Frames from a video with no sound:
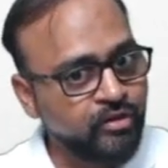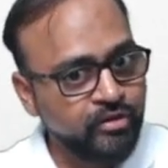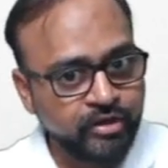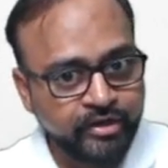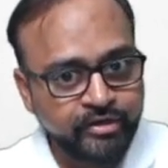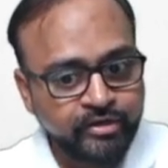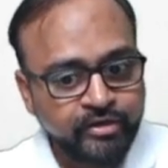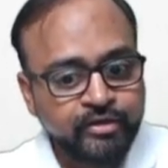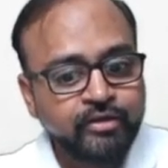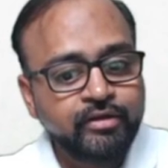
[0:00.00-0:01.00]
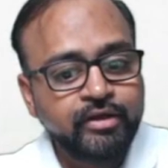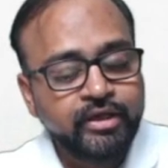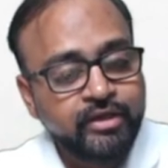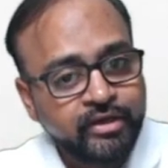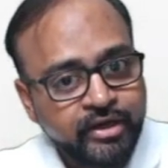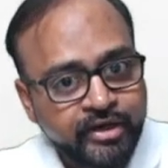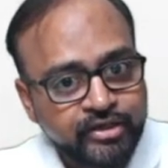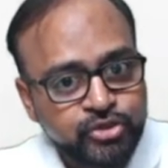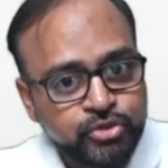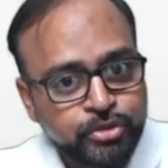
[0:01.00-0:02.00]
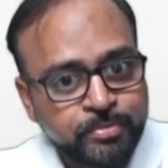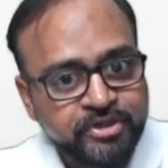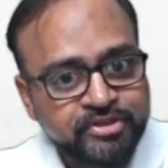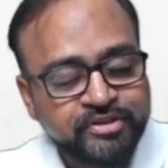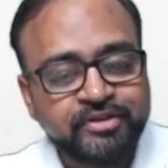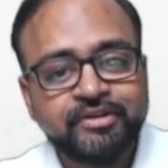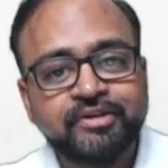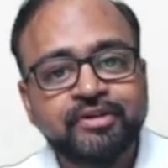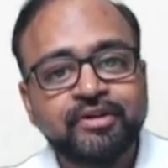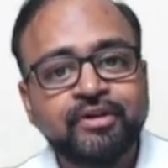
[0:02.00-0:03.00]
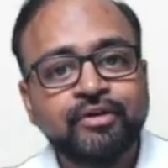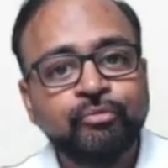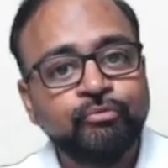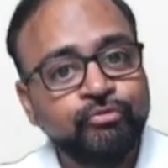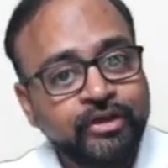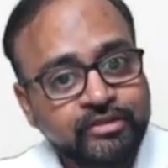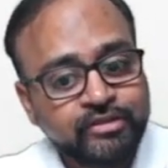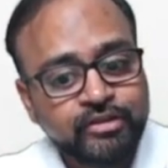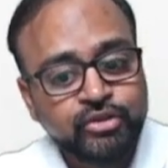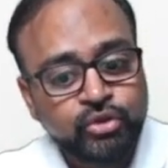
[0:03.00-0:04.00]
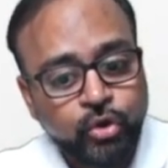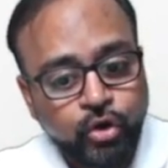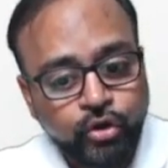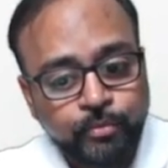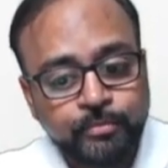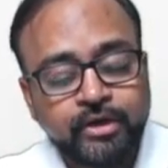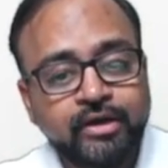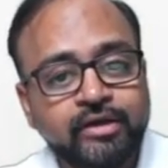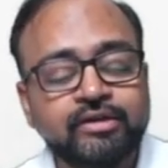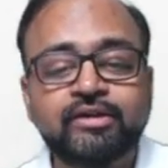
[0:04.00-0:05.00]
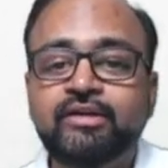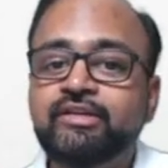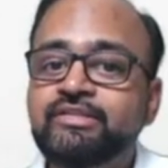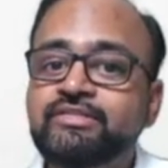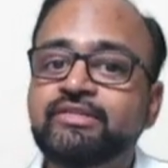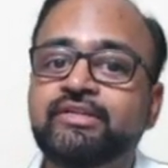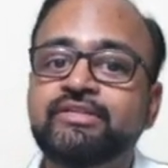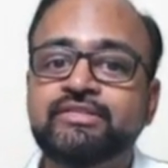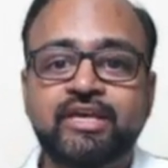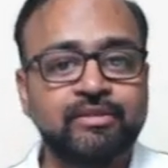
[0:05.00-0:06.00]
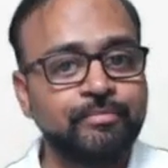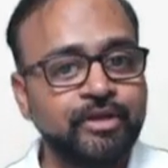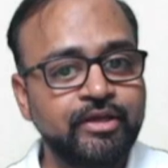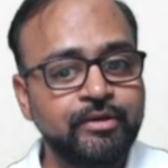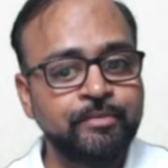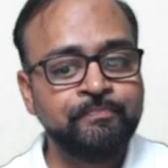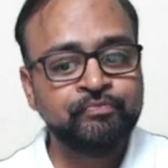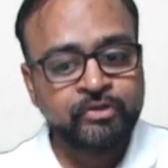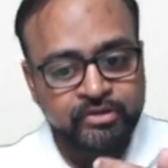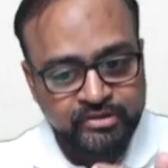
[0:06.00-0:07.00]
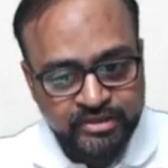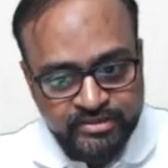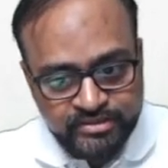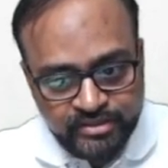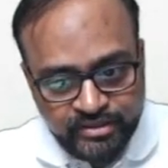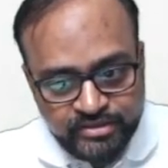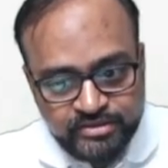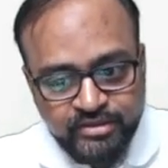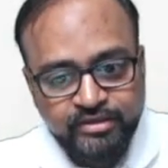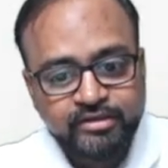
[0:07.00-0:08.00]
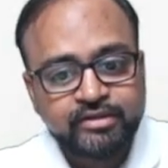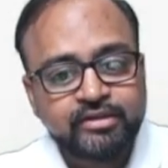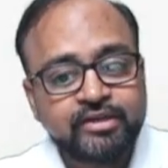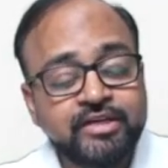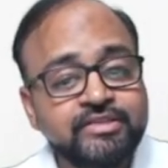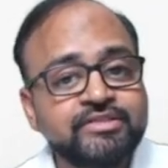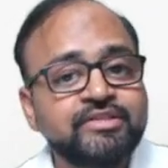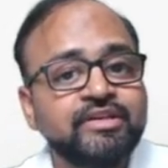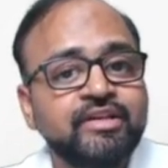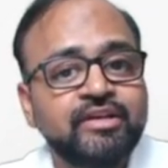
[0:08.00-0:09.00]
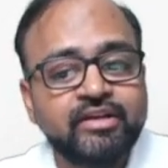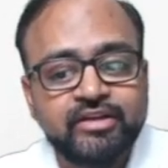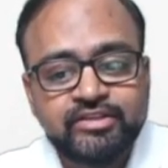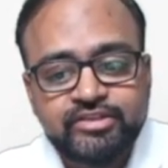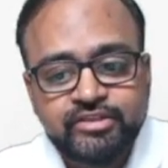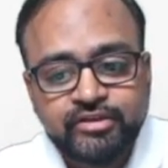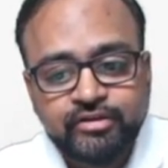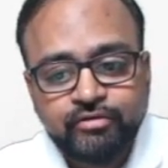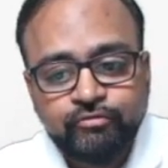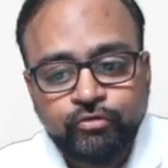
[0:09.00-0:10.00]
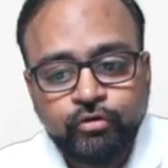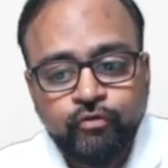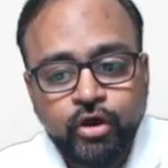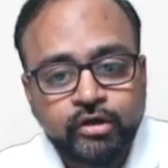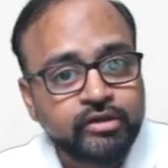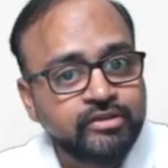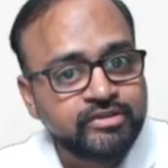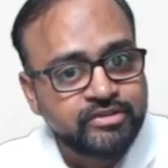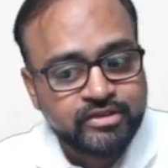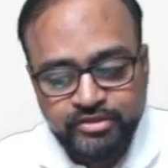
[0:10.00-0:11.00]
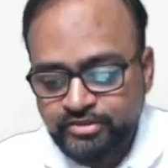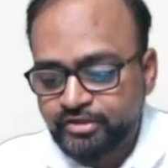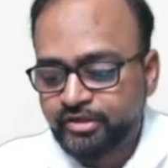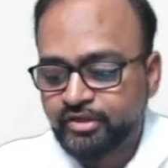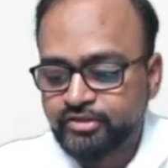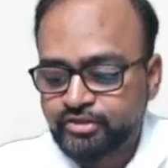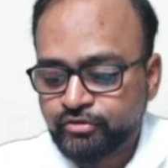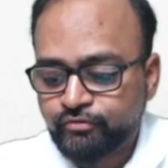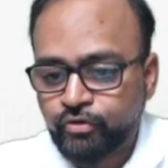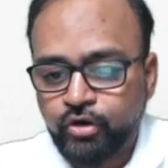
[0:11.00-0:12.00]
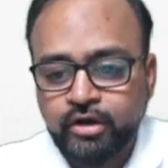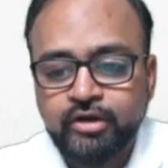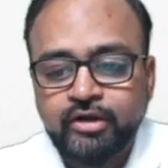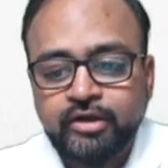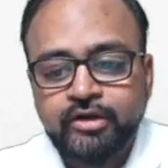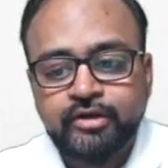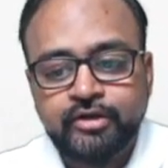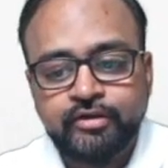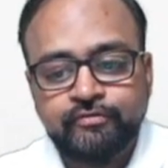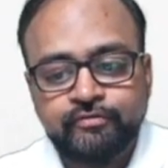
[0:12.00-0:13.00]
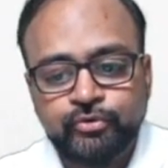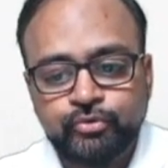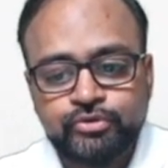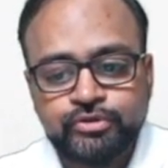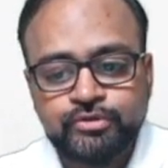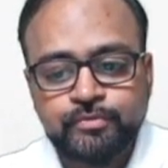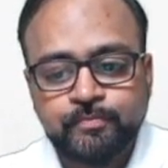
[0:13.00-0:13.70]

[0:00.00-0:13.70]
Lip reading: right, in a head injury patient with normal early CT scan brain. This is a history clincher for what? This is a history clincher for diffuse